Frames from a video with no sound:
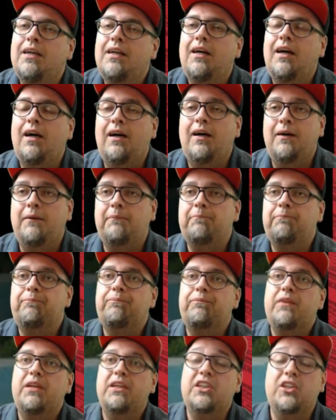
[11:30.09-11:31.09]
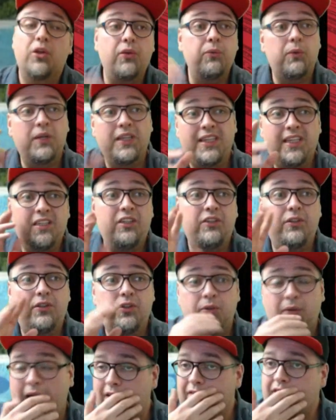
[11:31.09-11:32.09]
Um, so the one thing you
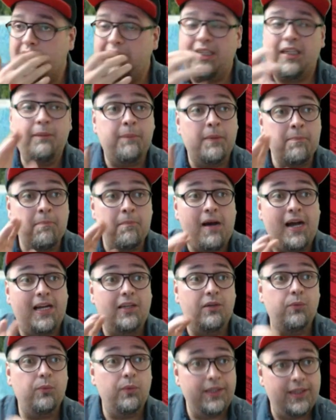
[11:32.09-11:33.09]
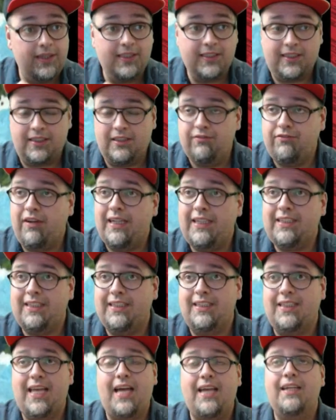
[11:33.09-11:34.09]
do have to keep in mind with this device
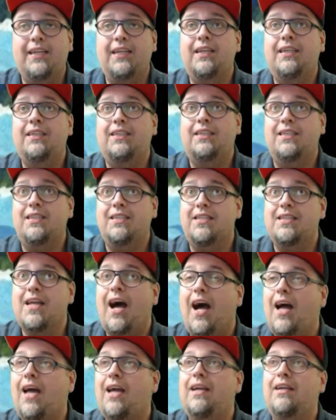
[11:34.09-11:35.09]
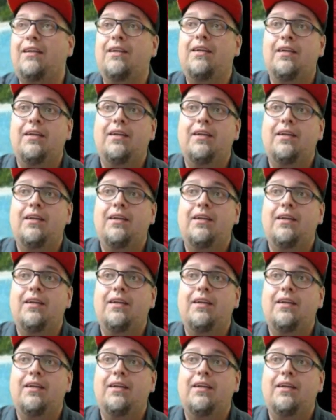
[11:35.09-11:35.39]
is that it is not